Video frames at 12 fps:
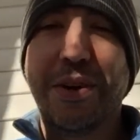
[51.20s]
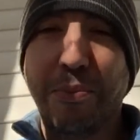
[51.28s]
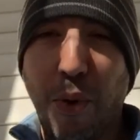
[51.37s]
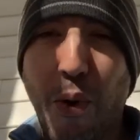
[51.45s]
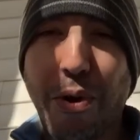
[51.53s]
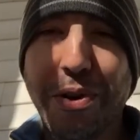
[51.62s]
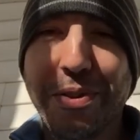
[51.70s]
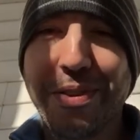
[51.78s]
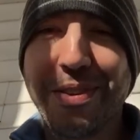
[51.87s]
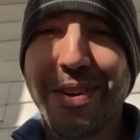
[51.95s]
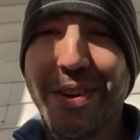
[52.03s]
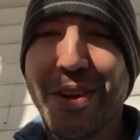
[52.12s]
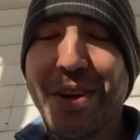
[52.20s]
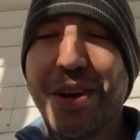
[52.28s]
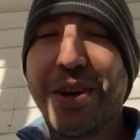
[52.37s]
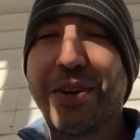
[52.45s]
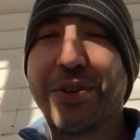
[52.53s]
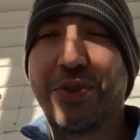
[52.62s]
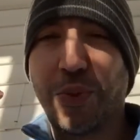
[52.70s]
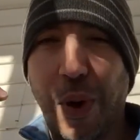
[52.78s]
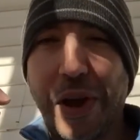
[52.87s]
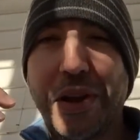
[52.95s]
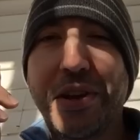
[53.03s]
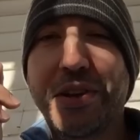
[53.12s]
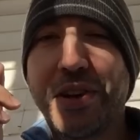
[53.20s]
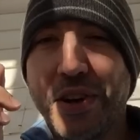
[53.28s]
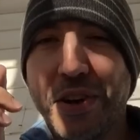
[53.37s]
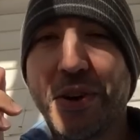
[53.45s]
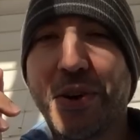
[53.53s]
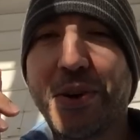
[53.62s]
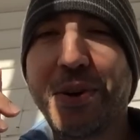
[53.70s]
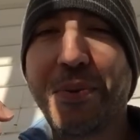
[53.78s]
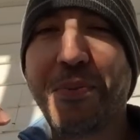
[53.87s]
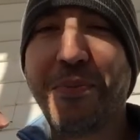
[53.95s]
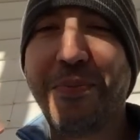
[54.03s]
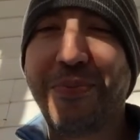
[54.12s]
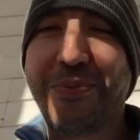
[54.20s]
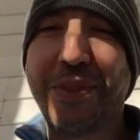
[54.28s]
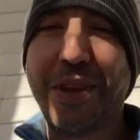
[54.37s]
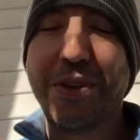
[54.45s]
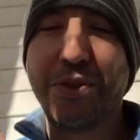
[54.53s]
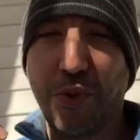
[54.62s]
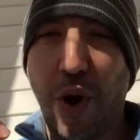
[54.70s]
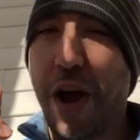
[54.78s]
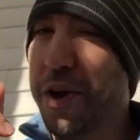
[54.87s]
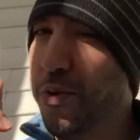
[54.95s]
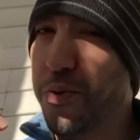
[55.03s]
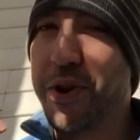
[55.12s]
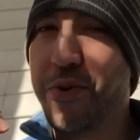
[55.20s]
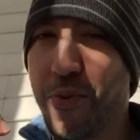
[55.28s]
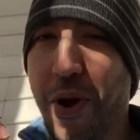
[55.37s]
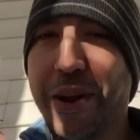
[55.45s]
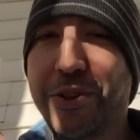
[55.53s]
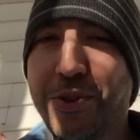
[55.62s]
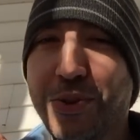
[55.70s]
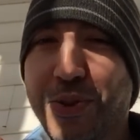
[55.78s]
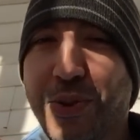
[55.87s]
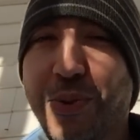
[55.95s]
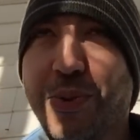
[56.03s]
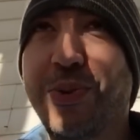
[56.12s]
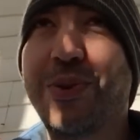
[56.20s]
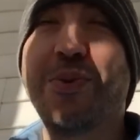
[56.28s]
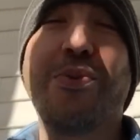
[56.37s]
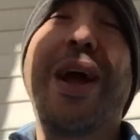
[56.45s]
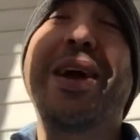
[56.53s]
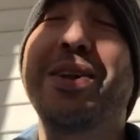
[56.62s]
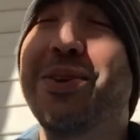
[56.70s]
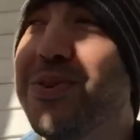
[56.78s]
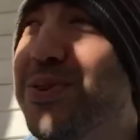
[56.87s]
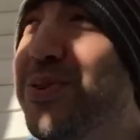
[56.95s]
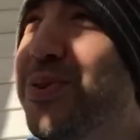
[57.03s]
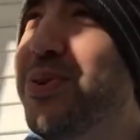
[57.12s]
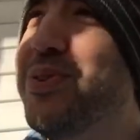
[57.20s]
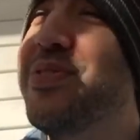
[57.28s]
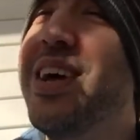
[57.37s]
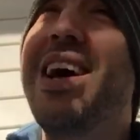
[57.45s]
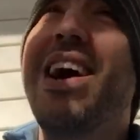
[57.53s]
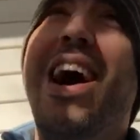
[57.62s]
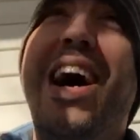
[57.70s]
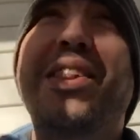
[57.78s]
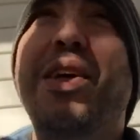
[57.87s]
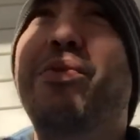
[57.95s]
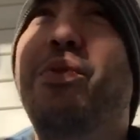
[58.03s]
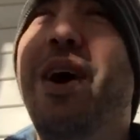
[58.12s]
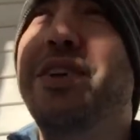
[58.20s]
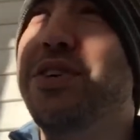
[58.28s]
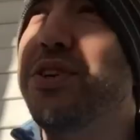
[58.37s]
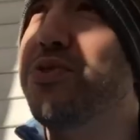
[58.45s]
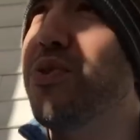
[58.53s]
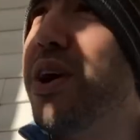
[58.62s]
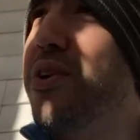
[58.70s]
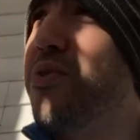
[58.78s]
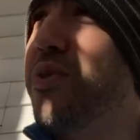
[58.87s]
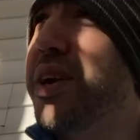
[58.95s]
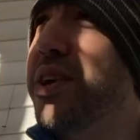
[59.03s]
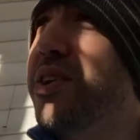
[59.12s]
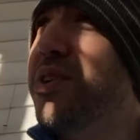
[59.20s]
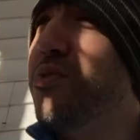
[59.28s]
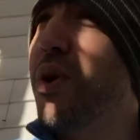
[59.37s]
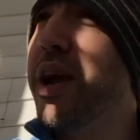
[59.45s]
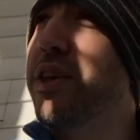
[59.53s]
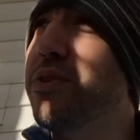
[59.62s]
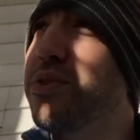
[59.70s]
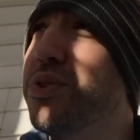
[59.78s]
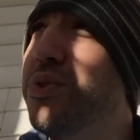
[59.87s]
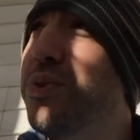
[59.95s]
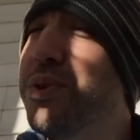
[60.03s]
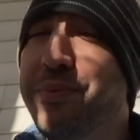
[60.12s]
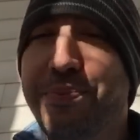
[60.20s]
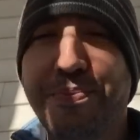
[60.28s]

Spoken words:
Morning. Dwayne here. Dry Creek Wrangler School. I love watching Dry Creek Wrangler School.